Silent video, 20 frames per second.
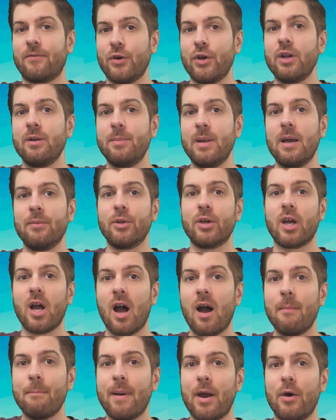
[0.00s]
for you to be able to
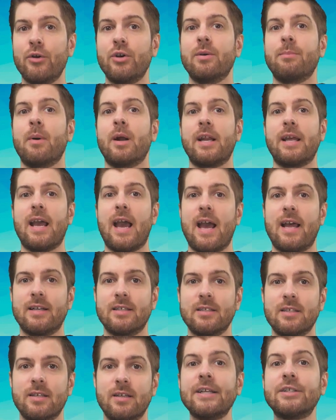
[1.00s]
compound your money
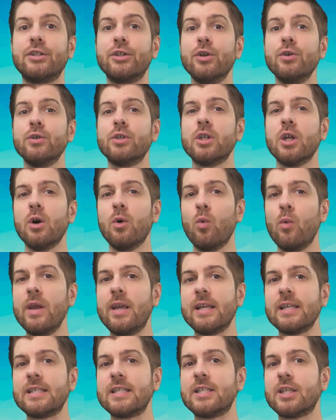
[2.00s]
at. And to do so, we
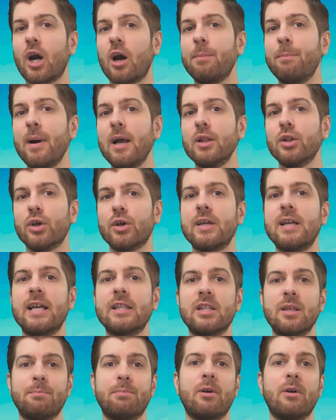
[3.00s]
can start by looking at the